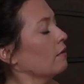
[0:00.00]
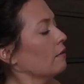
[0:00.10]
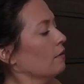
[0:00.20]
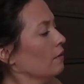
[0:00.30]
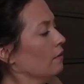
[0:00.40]

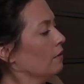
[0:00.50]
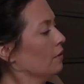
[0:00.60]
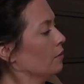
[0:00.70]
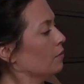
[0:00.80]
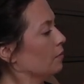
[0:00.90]

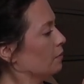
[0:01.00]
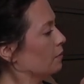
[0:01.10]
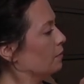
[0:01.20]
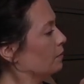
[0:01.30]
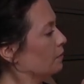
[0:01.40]

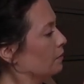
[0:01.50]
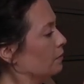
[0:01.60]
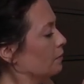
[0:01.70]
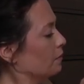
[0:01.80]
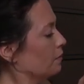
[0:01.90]

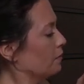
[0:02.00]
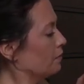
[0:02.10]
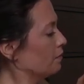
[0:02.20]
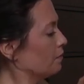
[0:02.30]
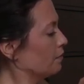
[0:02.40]

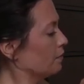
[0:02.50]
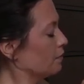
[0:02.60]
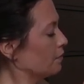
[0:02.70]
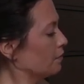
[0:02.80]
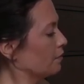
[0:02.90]

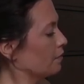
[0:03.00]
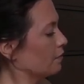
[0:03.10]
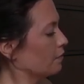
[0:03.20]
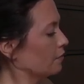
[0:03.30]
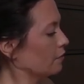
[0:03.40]

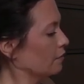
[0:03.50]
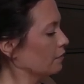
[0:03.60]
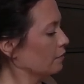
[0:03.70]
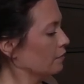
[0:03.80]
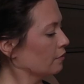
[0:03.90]

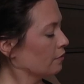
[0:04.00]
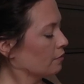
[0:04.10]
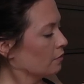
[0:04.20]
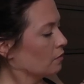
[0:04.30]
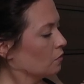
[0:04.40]

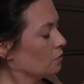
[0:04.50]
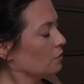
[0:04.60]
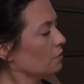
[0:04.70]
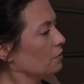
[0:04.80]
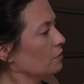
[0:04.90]

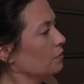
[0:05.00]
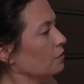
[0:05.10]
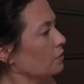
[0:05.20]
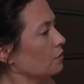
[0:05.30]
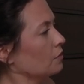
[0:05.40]

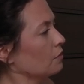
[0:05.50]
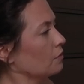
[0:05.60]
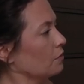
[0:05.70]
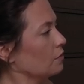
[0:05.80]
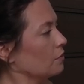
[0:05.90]

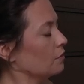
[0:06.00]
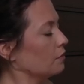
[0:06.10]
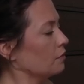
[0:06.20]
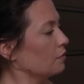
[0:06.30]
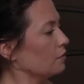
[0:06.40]

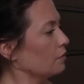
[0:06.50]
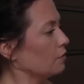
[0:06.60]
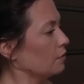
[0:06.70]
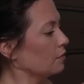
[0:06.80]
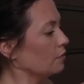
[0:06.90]

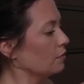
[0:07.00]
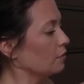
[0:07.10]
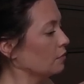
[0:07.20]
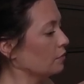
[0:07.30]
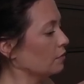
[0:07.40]

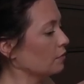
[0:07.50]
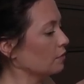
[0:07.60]
(silence)